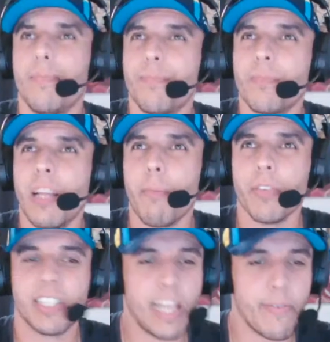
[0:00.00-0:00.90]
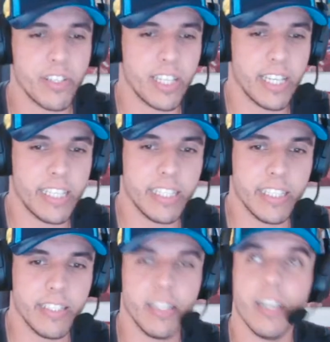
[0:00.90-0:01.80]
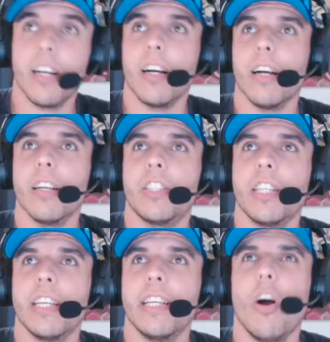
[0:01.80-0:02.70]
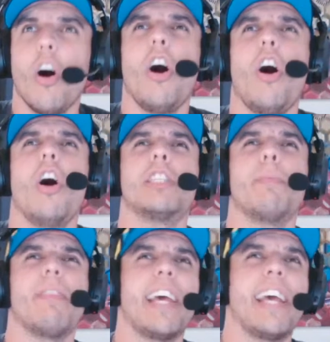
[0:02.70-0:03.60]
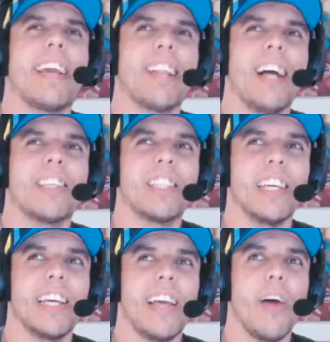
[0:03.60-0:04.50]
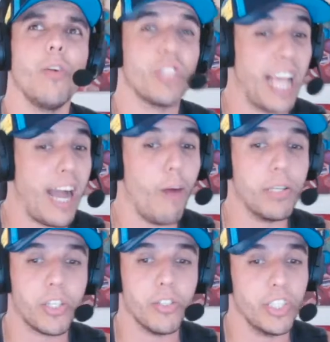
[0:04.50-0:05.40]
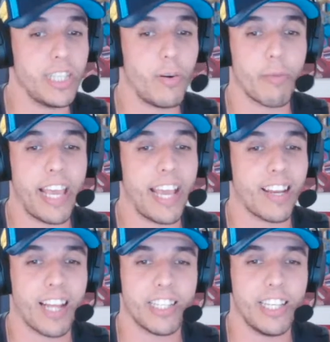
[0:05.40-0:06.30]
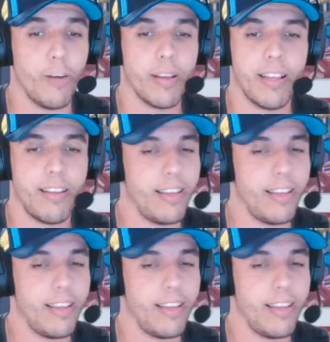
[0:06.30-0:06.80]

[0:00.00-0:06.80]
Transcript: Number 17 here. It's a bit of a head clash there. Elsie Albert too. You don't want to be head clashing Albert.